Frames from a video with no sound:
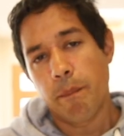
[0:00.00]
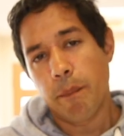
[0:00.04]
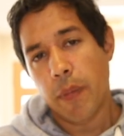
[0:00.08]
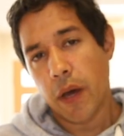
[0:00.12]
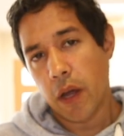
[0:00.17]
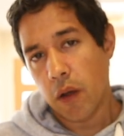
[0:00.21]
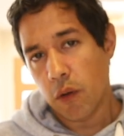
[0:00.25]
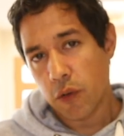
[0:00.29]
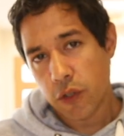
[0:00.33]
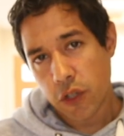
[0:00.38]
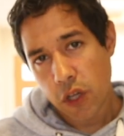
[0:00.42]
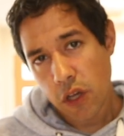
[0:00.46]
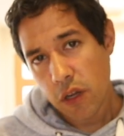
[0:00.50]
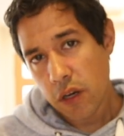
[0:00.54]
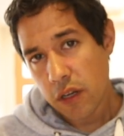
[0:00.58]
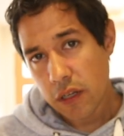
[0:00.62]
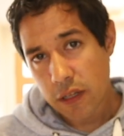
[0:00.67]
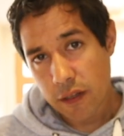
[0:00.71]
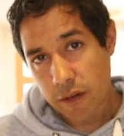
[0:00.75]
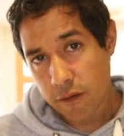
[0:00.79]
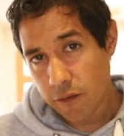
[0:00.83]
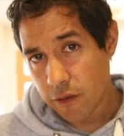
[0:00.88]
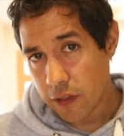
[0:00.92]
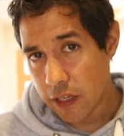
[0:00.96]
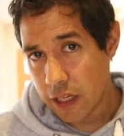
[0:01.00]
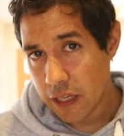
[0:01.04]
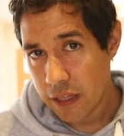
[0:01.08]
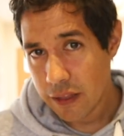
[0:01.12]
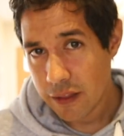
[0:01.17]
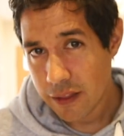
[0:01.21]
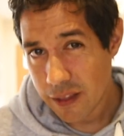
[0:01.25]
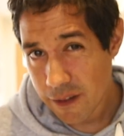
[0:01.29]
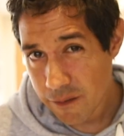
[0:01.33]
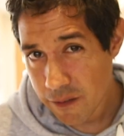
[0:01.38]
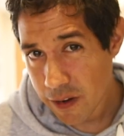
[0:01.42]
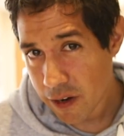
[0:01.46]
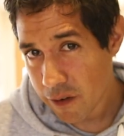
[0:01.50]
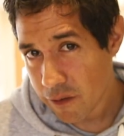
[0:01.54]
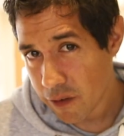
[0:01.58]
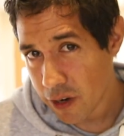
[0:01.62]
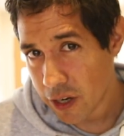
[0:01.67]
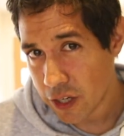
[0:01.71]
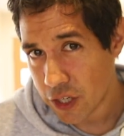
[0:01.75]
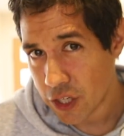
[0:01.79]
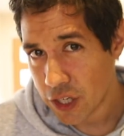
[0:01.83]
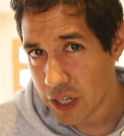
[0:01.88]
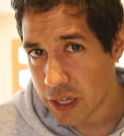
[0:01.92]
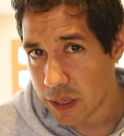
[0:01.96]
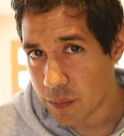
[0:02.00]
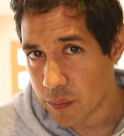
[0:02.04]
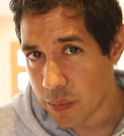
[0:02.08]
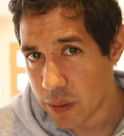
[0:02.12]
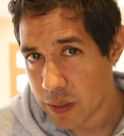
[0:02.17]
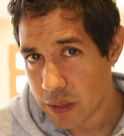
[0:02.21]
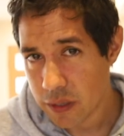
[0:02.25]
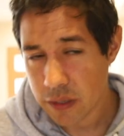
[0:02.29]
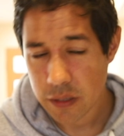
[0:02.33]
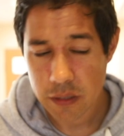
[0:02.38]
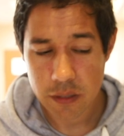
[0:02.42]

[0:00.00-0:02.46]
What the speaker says: but alternatively, they're very, very cheap.